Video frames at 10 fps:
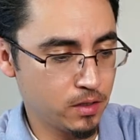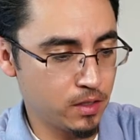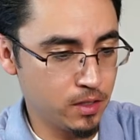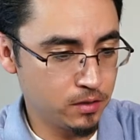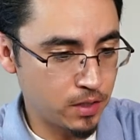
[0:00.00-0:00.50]

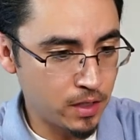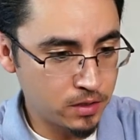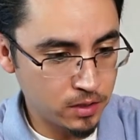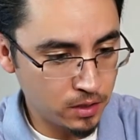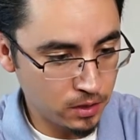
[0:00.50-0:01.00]
a
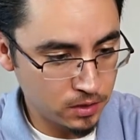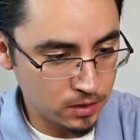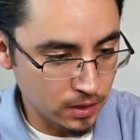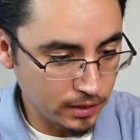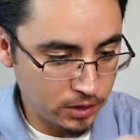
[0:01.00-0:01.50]
Daisy
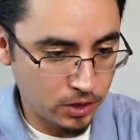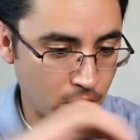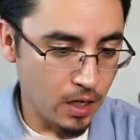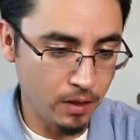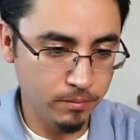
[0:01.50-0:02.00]

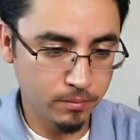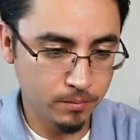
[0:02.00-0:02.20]
slingshot.